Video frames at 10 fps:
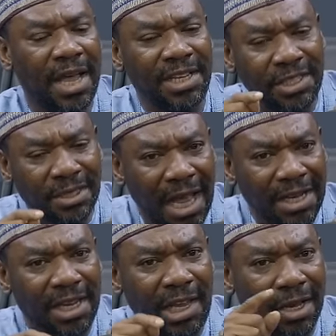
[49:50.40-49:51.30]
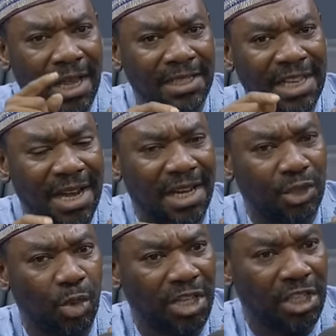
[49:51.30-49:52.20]
Inside
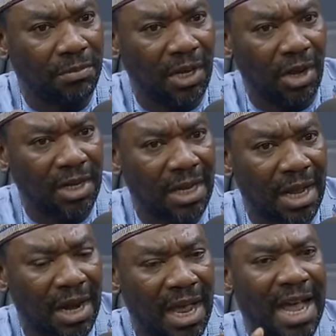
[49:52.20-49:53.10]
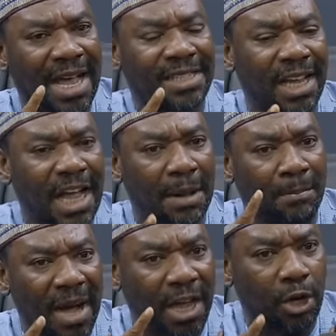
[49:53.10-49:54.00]
this 20 million naira, I take
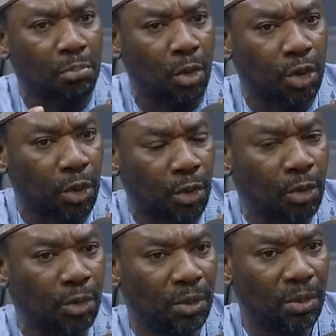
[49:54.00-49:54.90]
and buy moto.